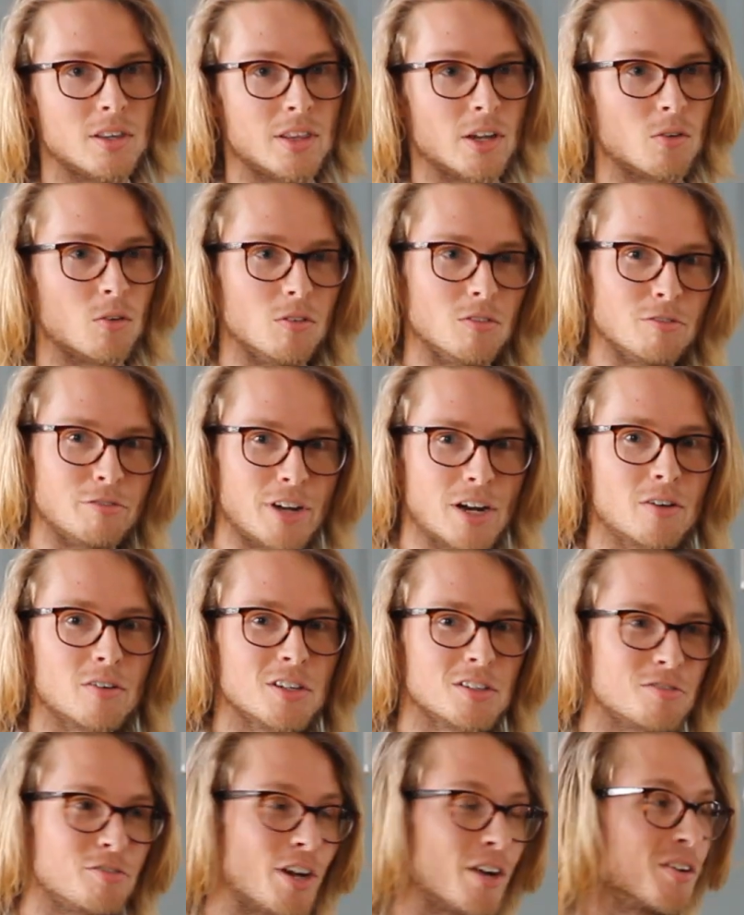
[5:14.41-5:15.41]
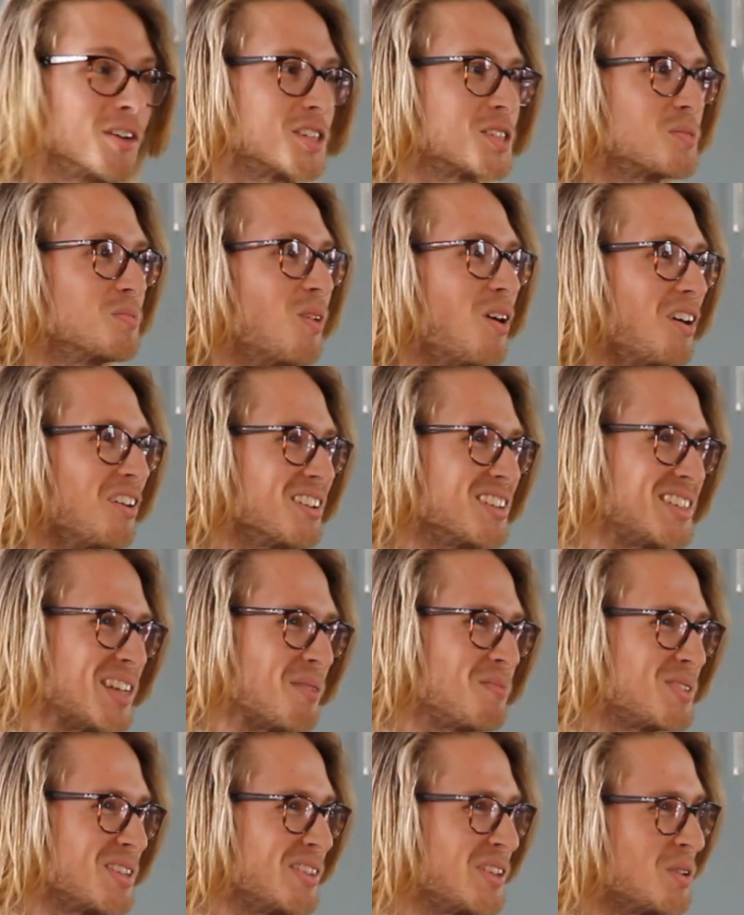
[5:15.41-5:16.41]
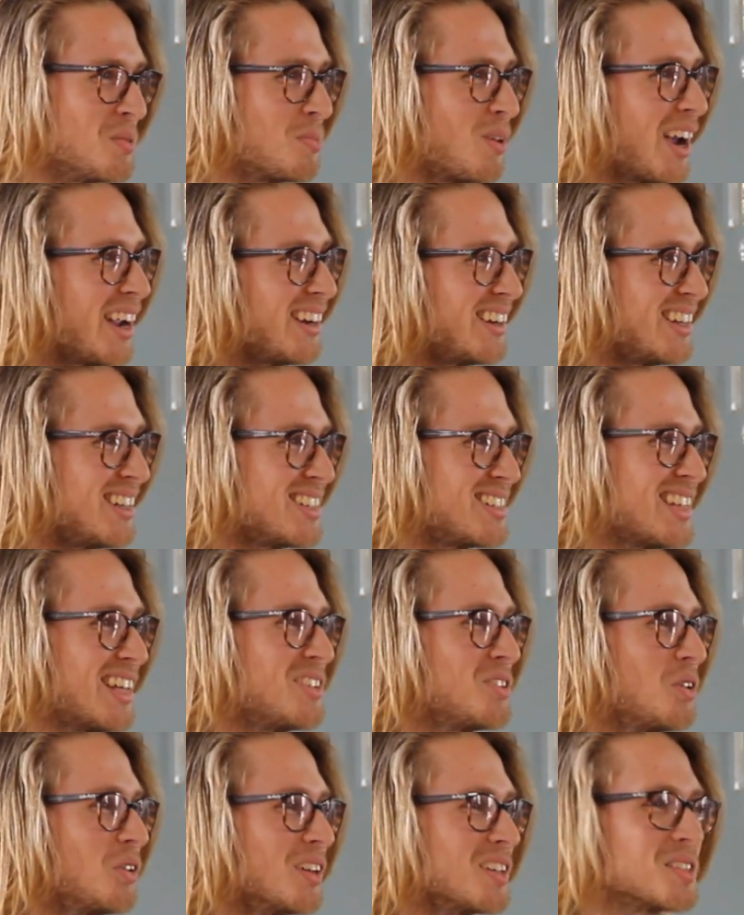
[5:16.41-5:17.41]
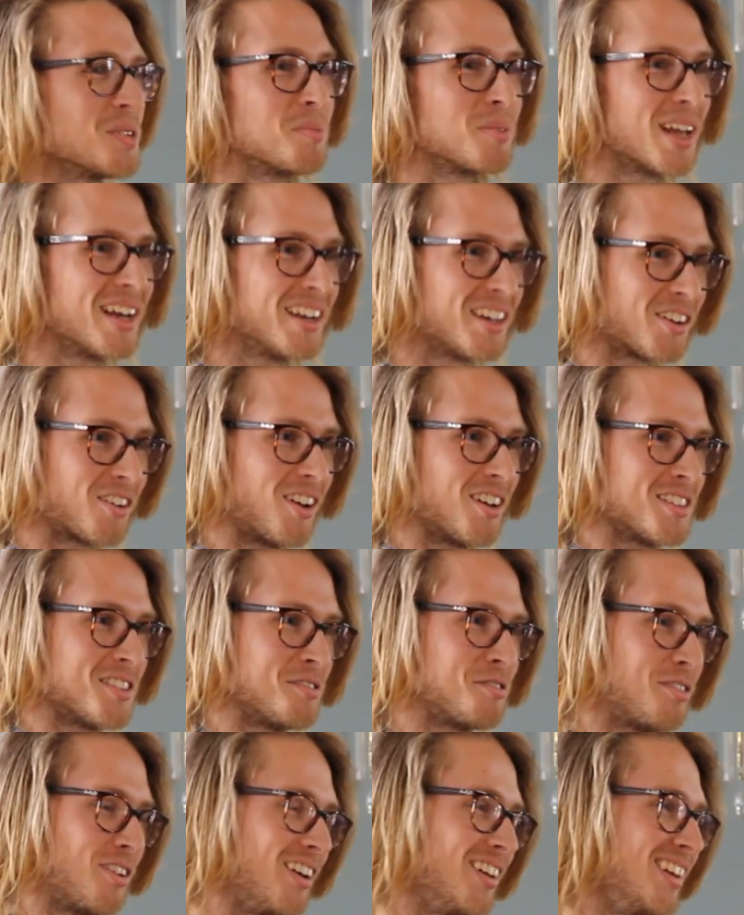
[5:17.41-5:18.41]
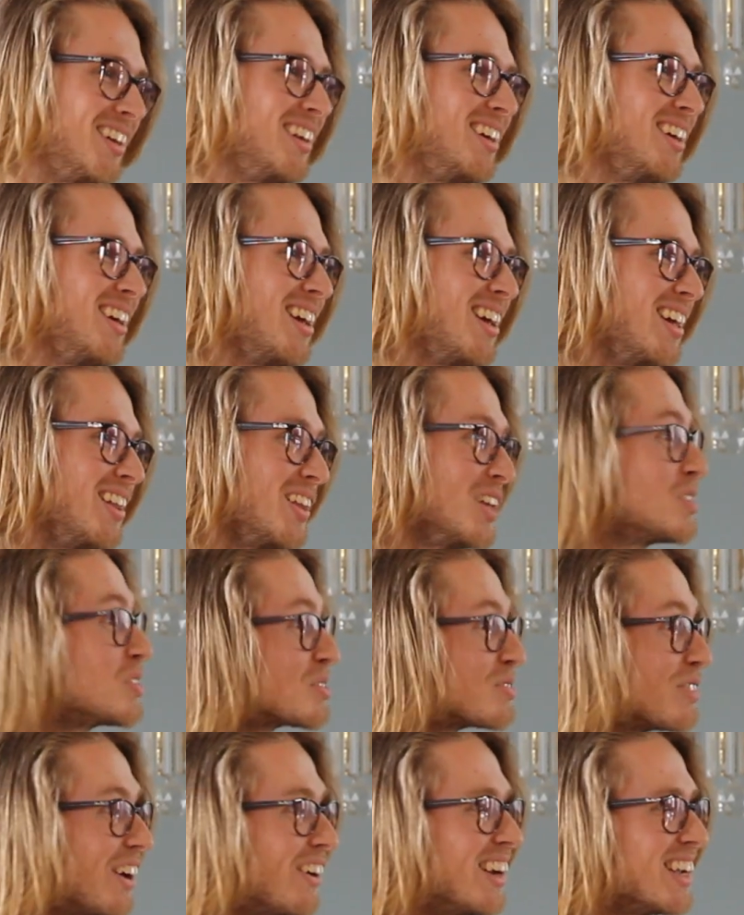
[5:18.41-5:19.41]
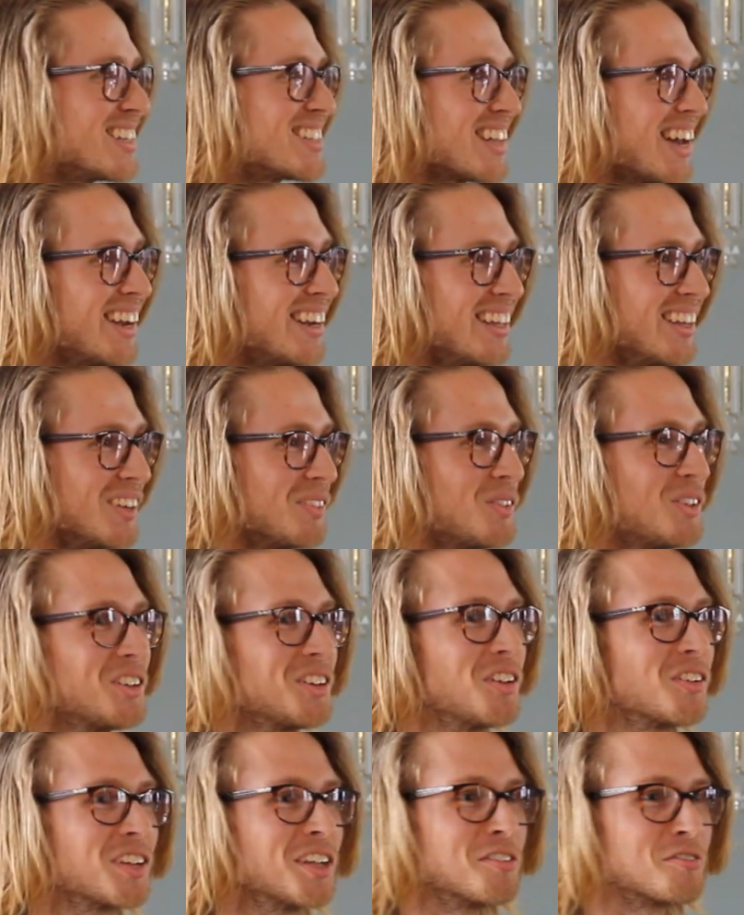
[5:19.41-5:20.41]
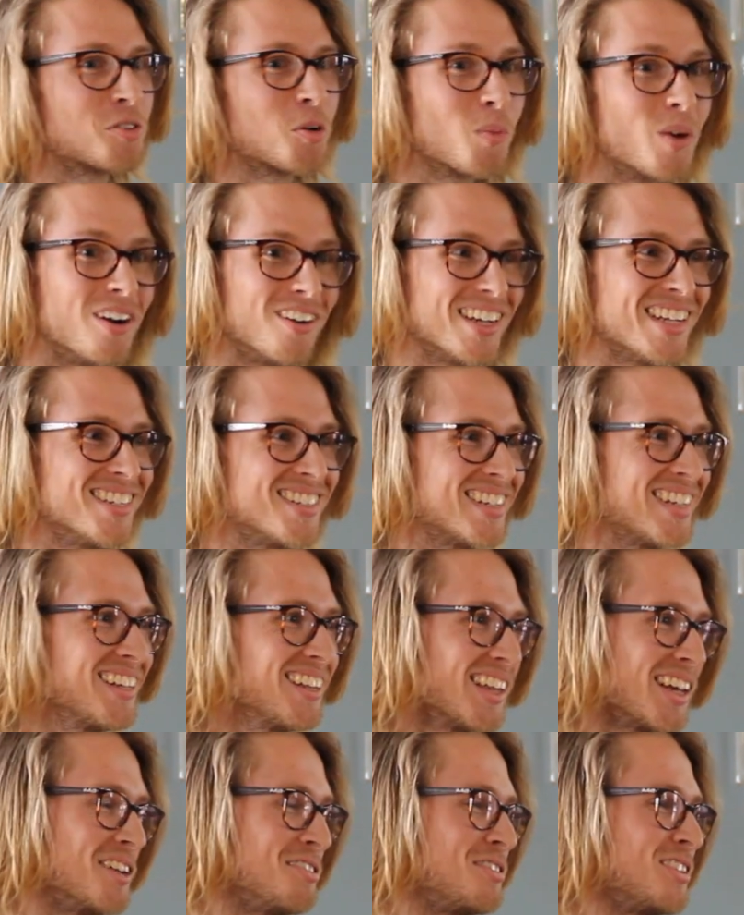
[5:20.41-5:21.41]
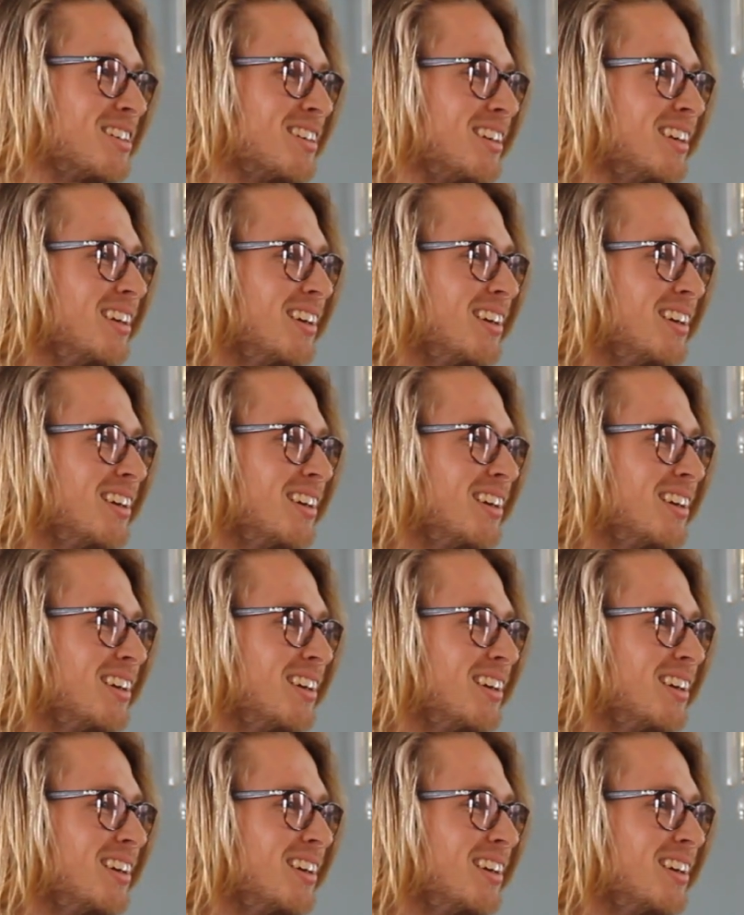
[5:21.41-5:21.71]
there were very, very small dips in their brightness that told us a planet across the front. This is very exciting. You're looking for where ET lives.